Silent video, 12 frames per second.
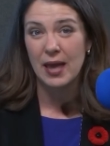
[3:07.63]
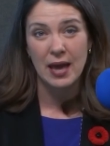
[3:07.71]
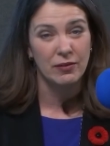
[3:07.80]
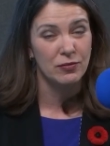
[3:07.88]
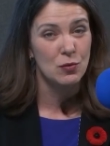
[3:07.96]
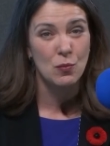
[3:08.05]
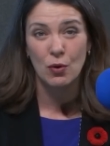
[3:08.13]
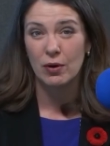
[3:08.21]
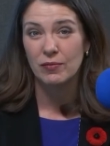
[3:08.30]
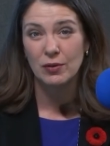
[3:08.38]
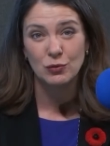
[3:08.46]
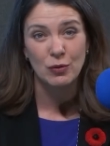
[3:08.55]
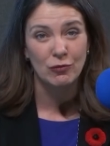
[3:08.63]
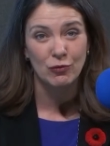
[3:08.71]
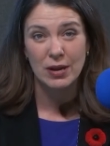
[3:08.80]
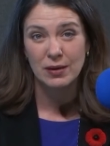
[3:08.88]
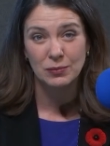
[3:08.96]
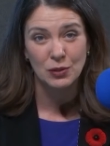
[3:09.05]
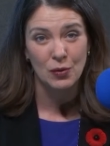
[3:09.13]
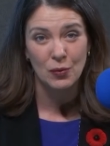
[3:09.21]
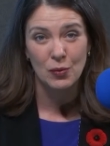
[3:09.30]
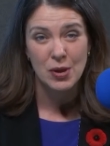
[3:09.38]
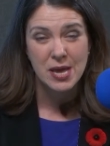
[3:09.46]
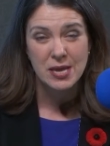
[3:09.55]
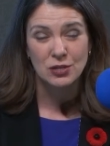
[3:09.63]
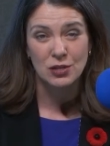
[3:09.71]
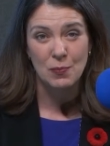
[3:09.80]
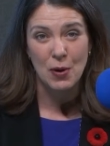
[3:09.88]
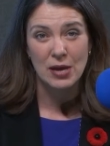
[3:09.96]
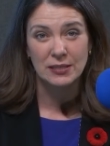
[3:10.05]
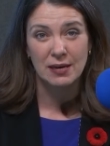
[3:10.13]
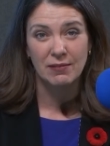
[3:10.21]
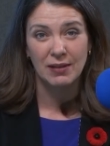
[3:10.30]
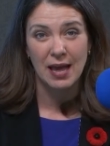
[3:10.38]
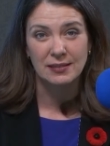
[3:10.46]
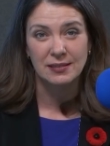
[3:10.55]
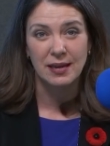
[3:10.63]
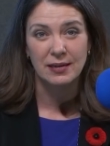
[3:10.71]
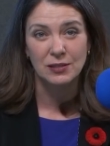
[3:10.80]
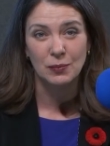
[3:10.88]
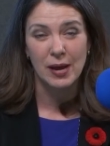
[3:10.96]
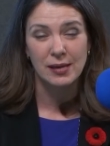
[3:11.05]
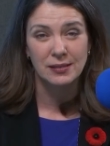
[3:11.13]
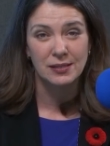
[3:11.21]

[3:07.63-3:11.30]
They had a few more of those referendums go to the positive last night as well.